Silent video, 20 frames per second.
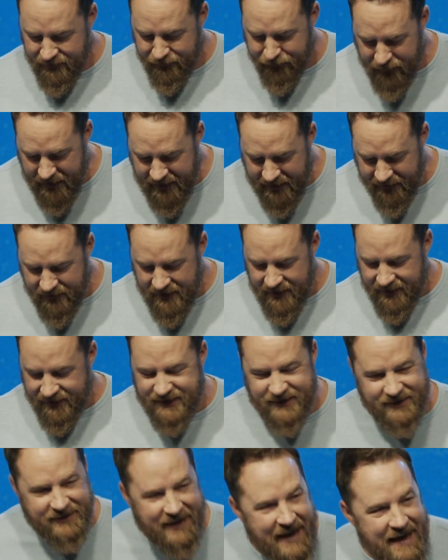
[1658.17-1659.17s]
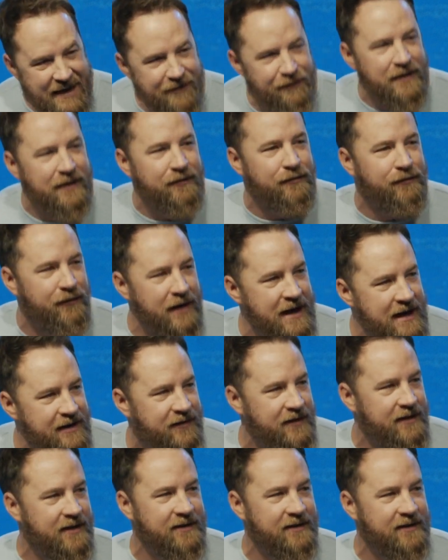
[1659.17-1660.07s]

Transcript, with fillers: faith, saving faith.